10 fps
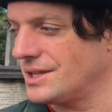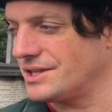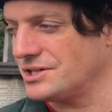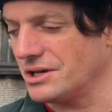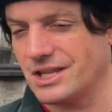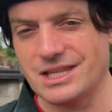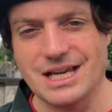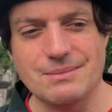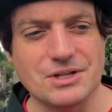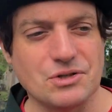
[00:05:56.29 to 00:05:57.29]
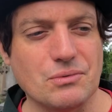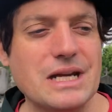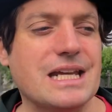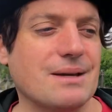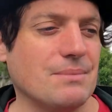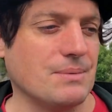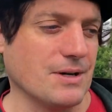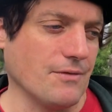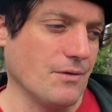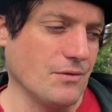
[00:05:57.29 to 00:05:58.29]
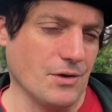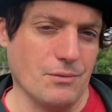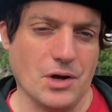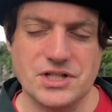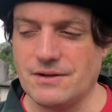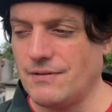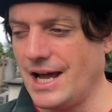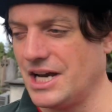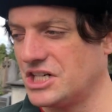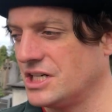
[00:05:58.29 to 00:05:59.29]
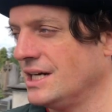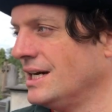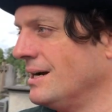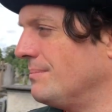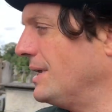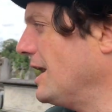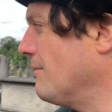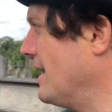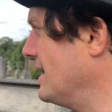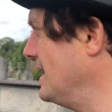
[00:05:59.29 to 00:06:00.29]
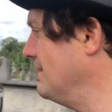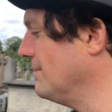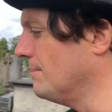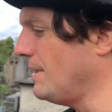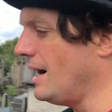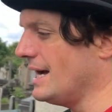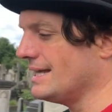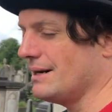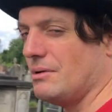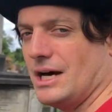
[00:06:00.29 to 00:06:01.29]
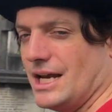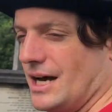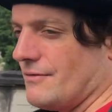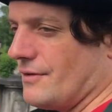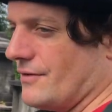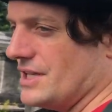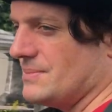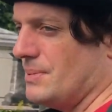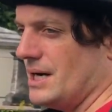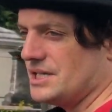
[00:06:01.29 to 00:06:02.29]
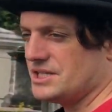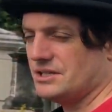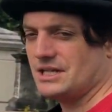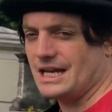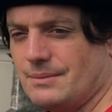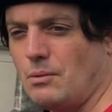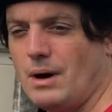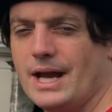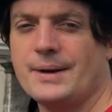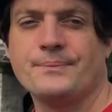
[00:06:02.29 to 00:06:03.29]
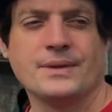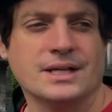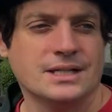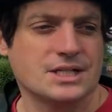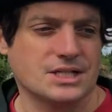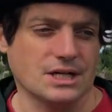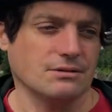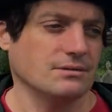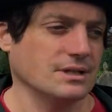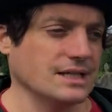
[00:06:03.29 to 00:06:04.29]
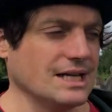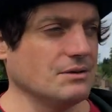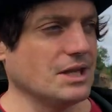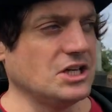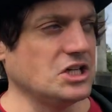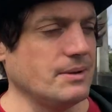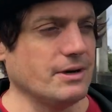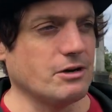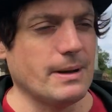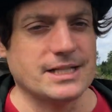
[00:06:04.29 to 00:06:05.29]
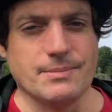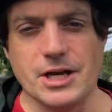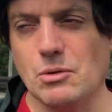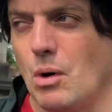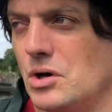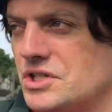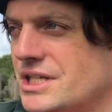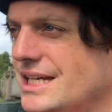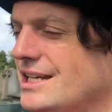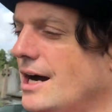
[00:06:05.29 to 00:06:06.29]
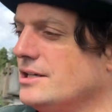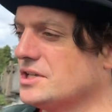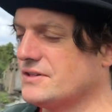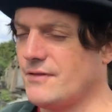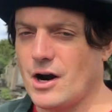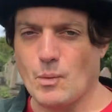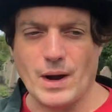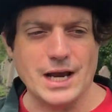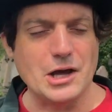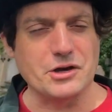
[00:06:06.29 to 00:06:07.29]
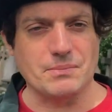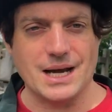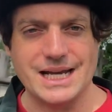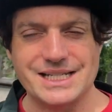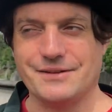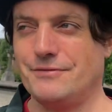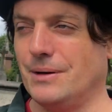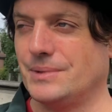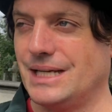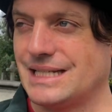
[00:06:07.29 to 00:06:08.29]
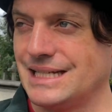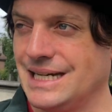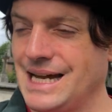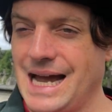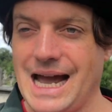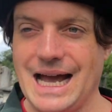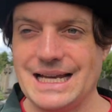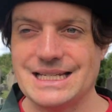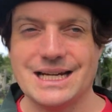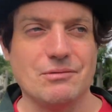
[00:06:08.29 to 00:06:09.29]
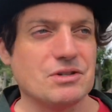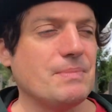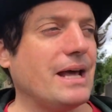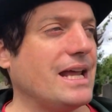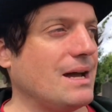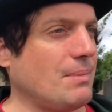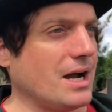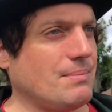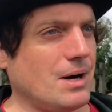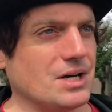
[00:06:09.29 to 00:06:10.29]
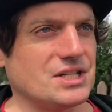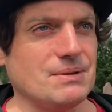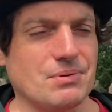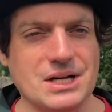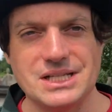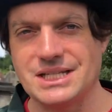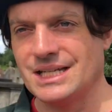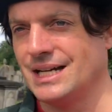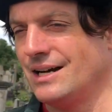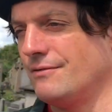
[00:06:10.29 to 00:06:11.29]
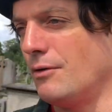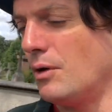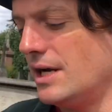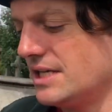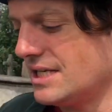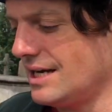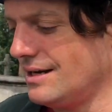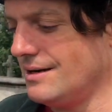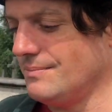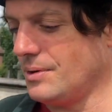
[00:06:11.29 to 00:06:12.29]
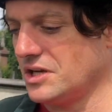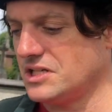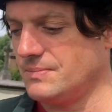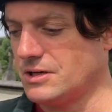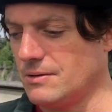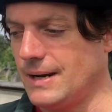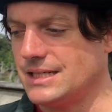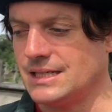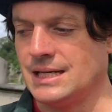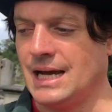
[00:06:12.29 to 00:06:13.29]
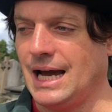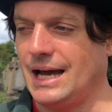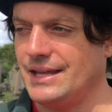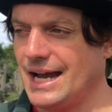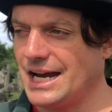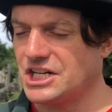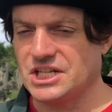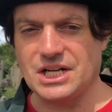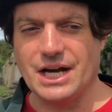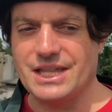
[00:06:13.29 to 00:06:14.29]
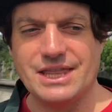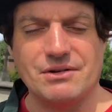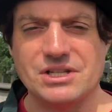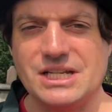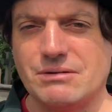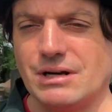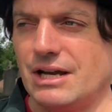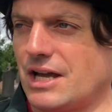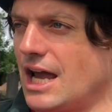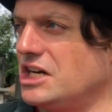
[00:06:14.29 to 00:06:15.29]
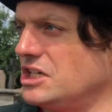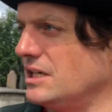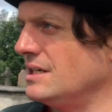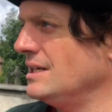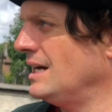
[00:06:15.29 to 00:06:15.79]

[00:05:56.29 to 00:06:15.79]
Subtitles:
But surely the thing must reek, the rotting flesh. But anyway, in Mumbai, there weren't enough of these birds to them away. So they should have been cremated, but he was. He died not so far away, Logan Place. I filmed it, and was met here by a Parsi priest for his body to be cremated. And the ashes, I think they're at a secret location.